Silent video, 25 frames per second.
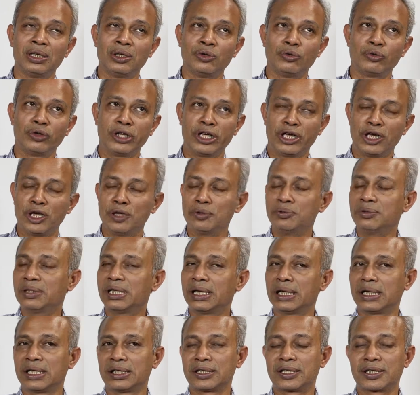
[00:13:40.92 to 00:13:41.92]
we know
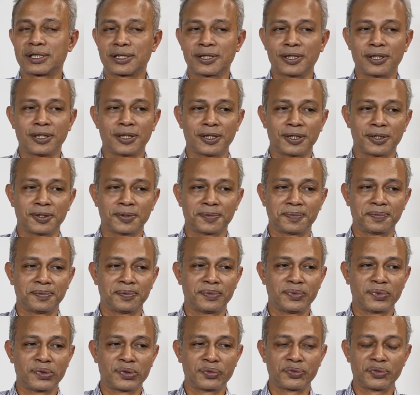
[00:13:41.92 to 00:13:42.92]
that
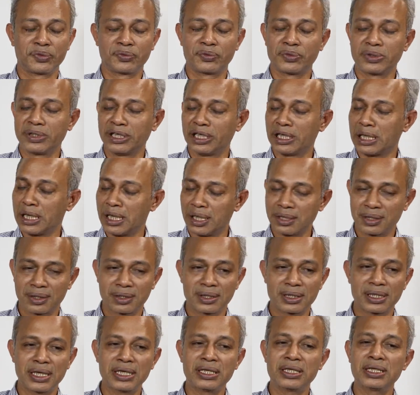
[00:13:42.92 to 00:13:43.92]
in our
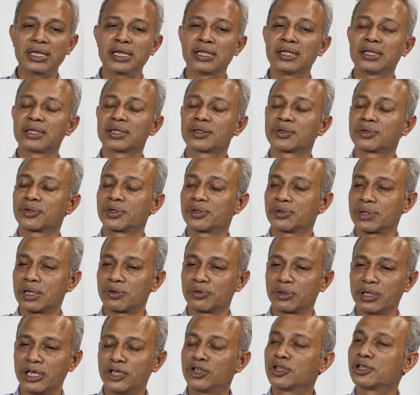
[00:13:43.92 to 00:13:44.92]
society and the
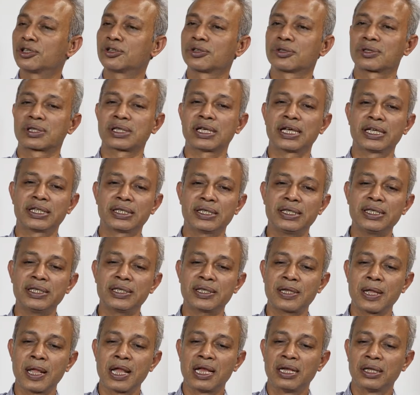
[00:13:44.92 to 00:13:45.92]
South Asian
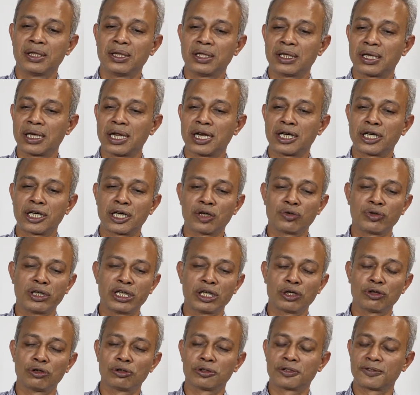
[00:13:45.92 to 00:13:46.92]
societies, they're
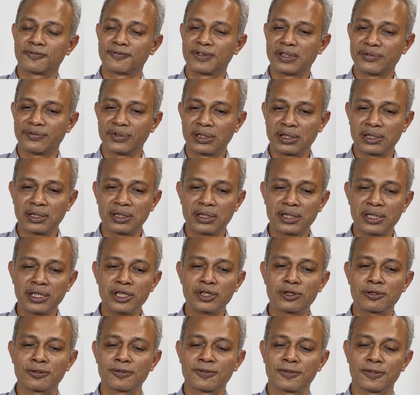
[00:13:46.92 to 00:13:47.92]
undergoing a lot of
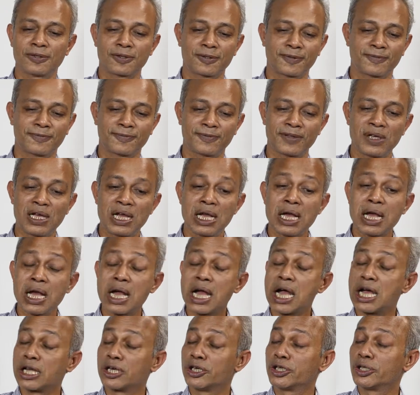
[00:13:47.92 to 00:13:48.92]
difficulties, a lot of
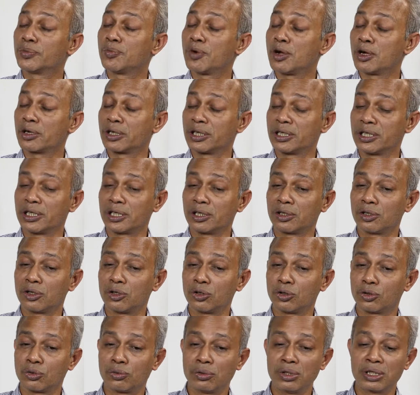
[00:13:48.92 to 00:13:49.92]
undemocratic
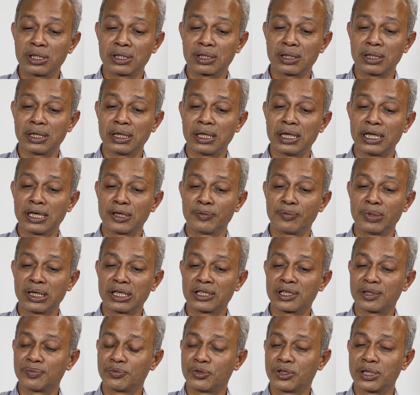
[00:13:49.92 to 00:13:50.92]
rules, and being
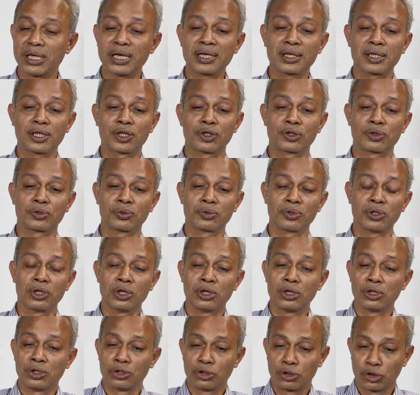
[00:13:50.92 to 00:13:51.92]
subjected to
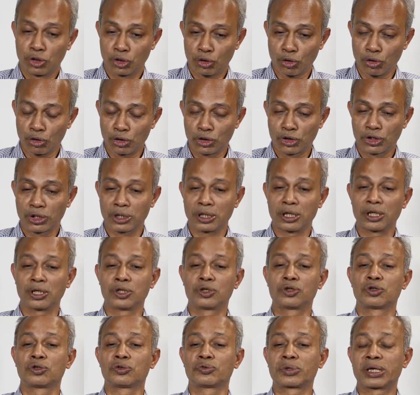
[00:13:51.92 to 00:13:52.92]

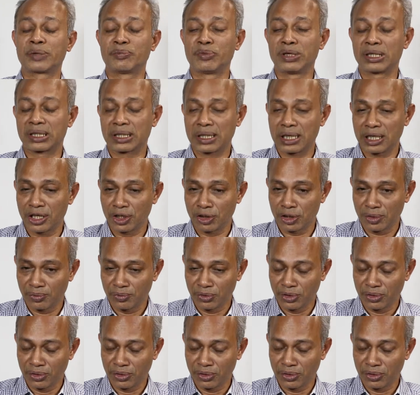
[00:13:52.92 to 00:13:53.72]
torture, to miscarriage